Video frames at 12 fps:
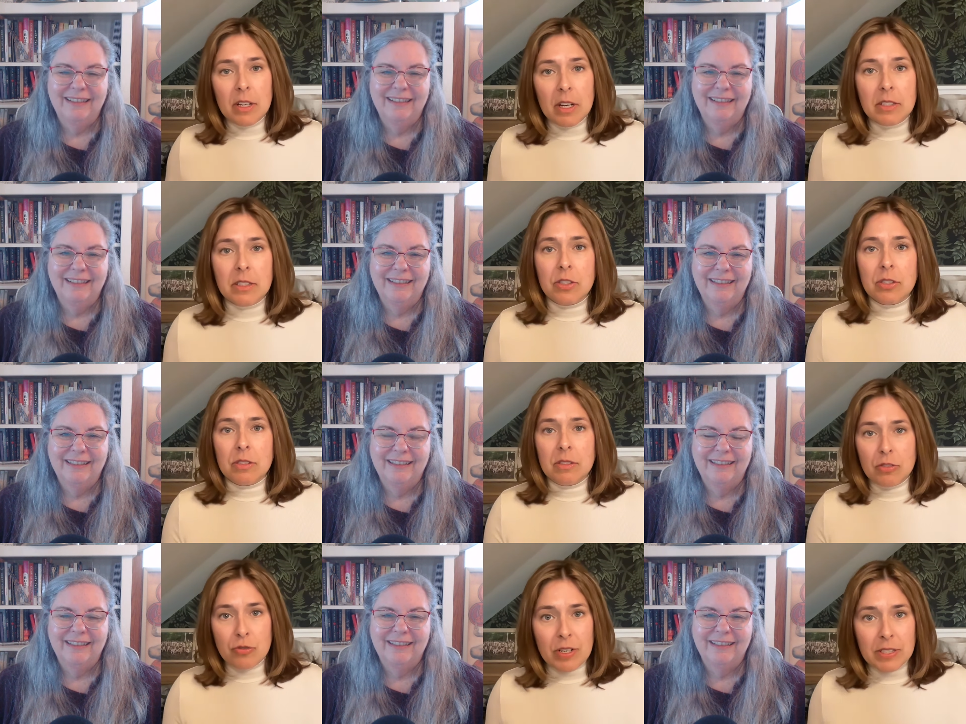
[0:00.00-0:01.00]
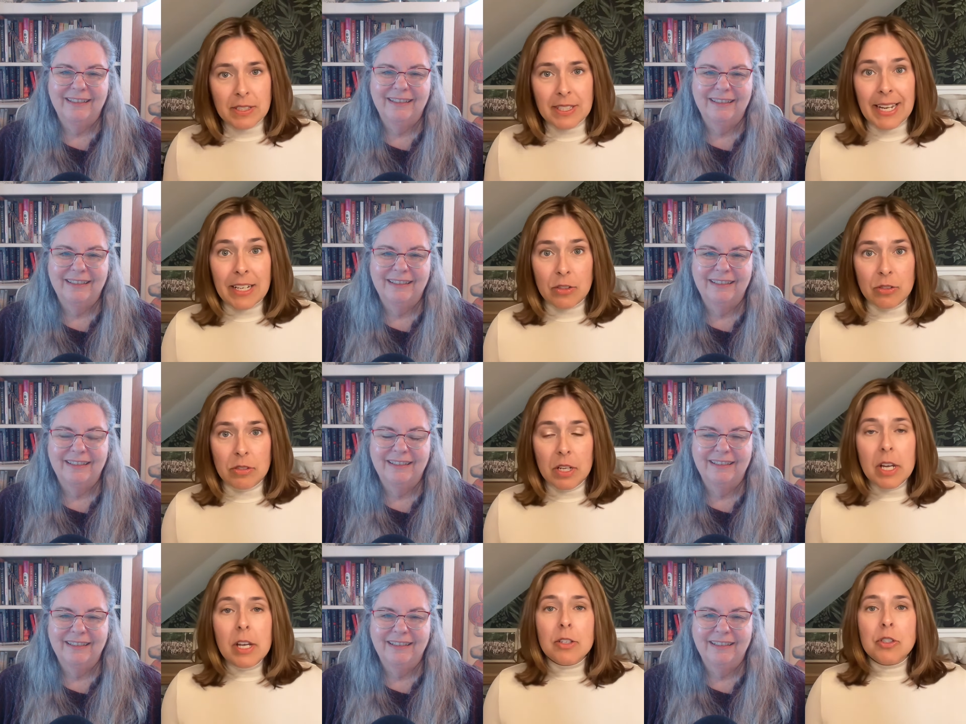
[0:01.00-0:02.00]
Speaker 1: a stress cycle.
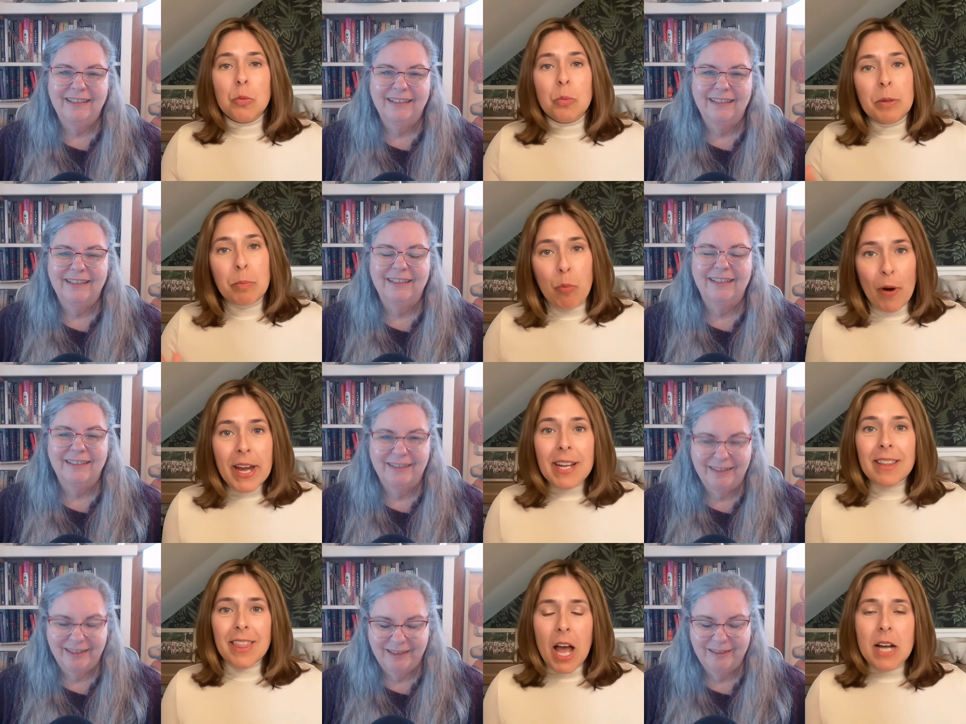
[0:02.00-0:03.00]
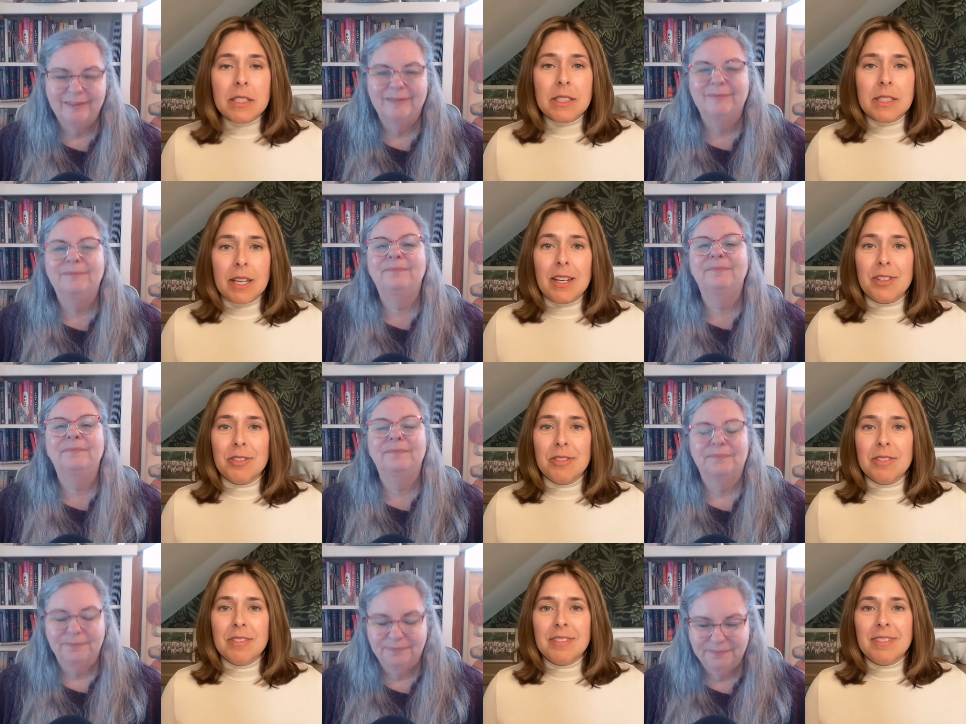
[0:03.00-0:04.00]
So we break that
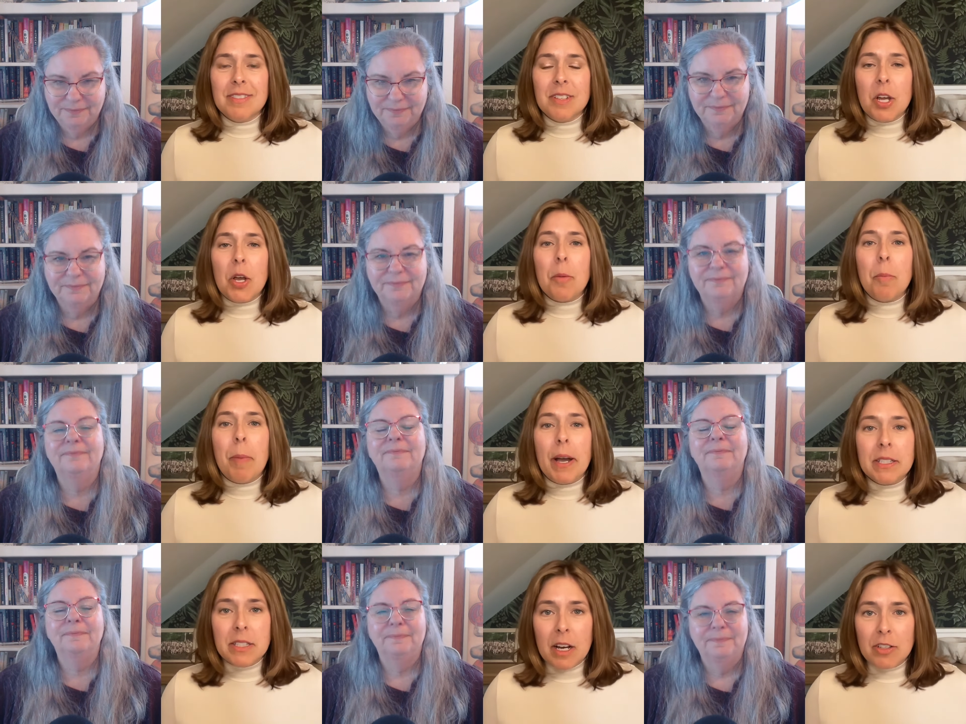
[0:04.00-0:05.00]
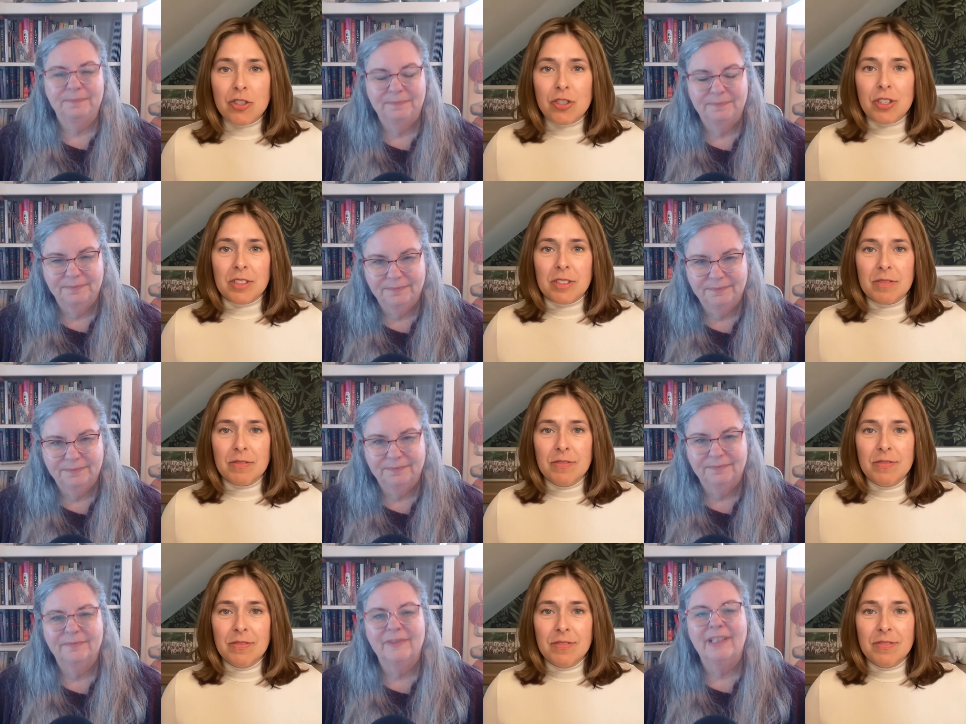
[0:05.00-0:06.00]
cycle mm-hmm. by touching.
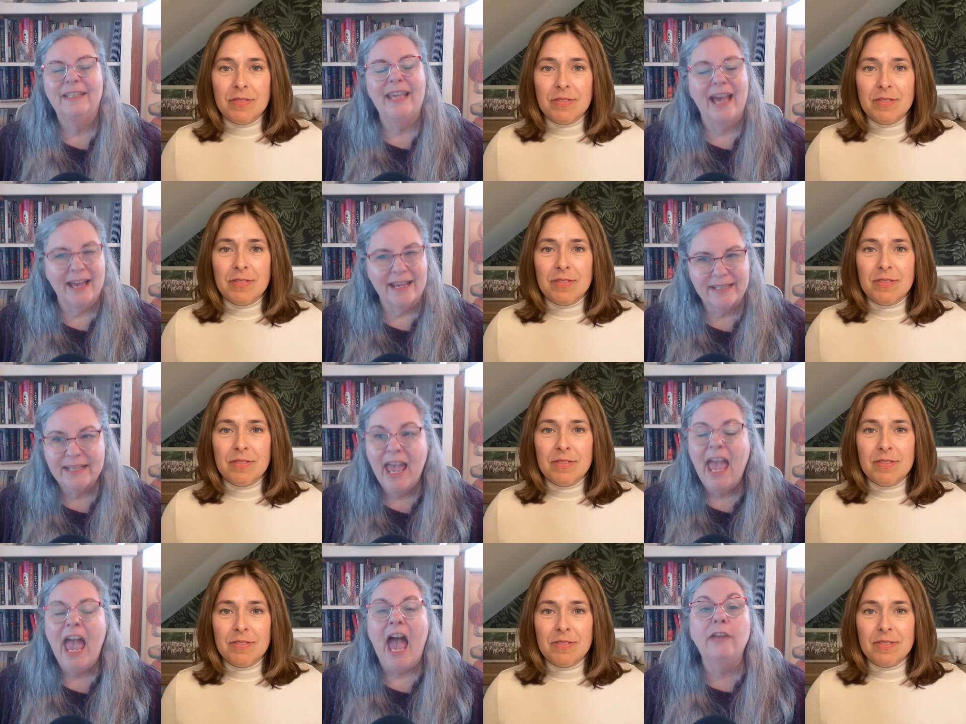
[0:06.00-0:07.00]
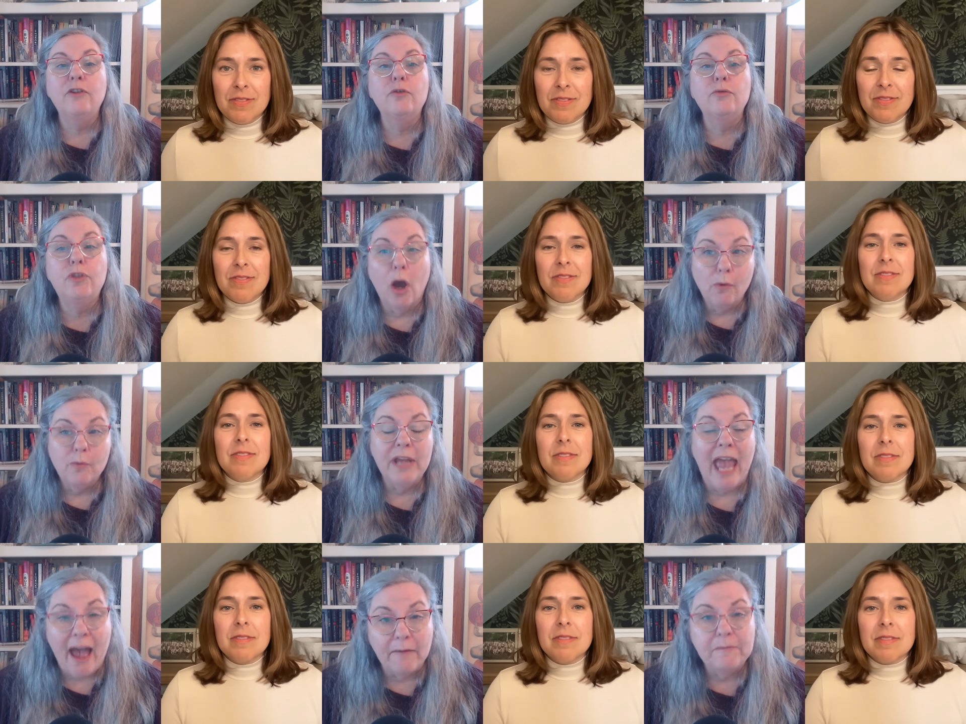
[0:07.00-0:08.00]
Speaker 2: Yes. And you don't
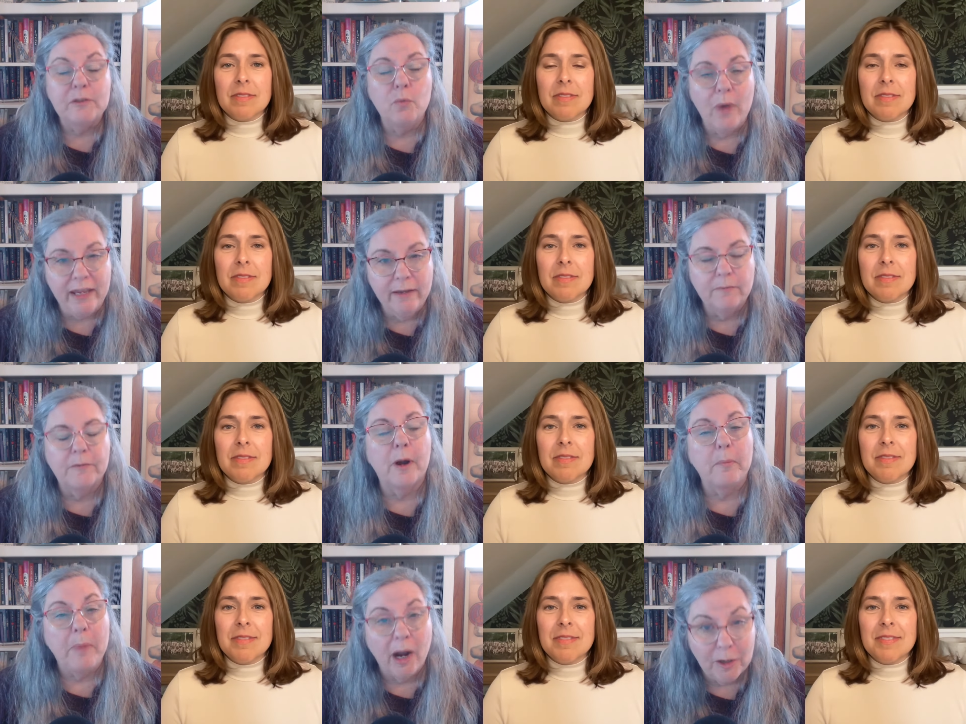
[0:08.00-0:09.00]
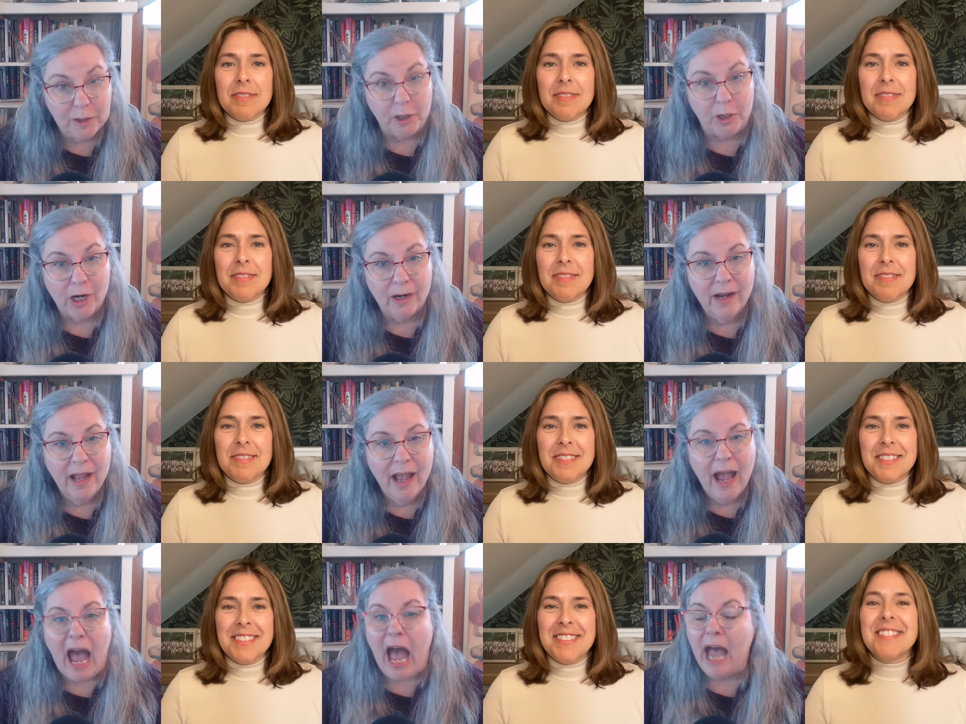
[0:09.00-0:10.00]
have to wait for a partner.
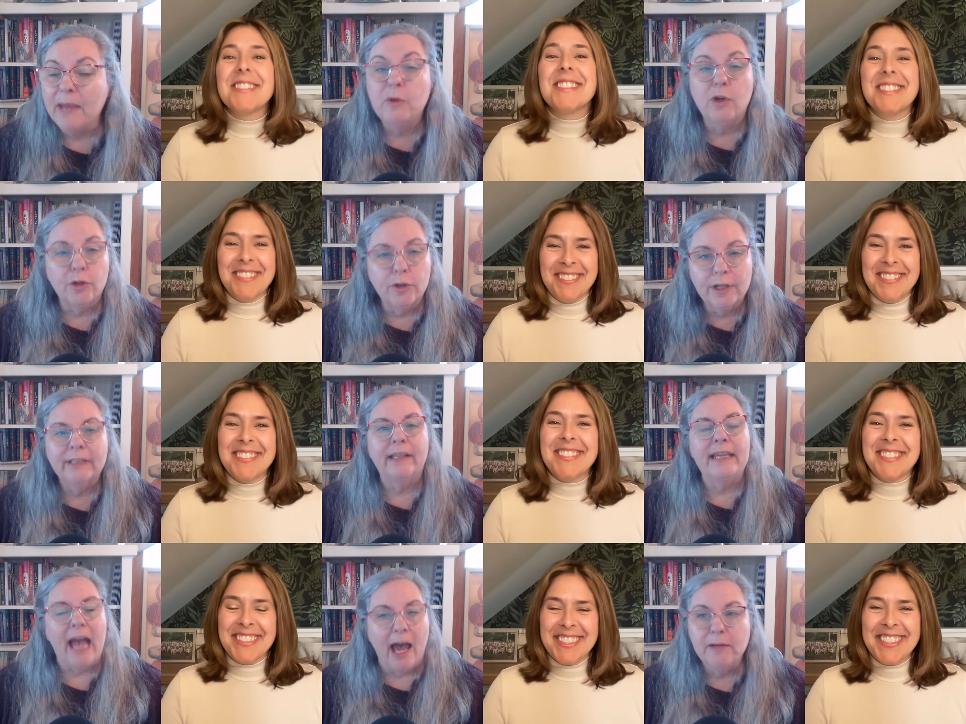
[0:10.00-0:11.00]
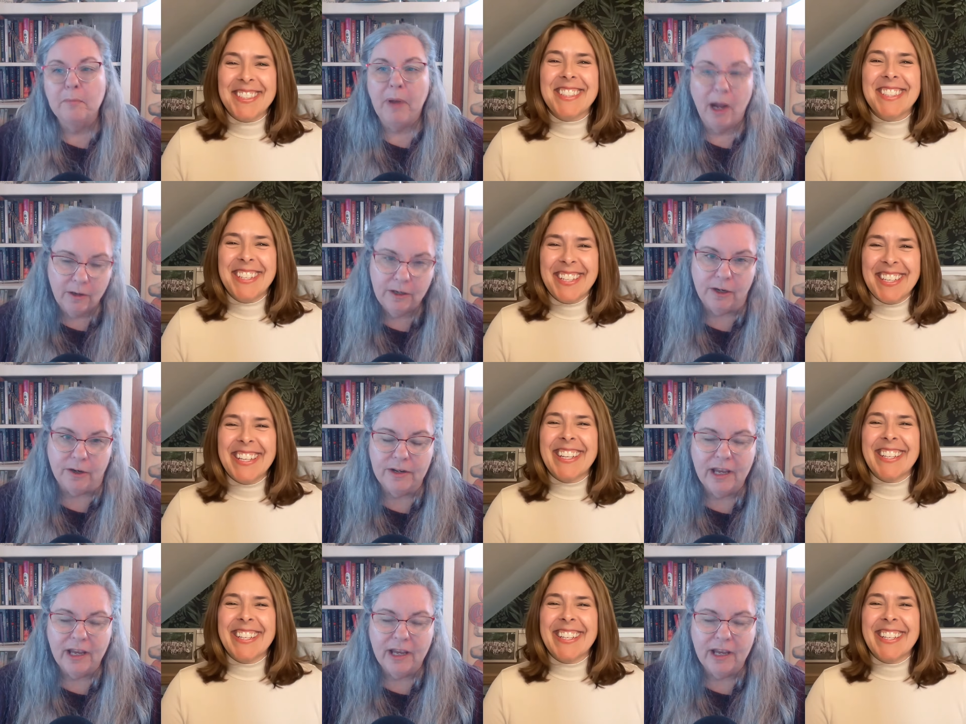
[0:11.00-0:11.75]
I'm currently unpartnered.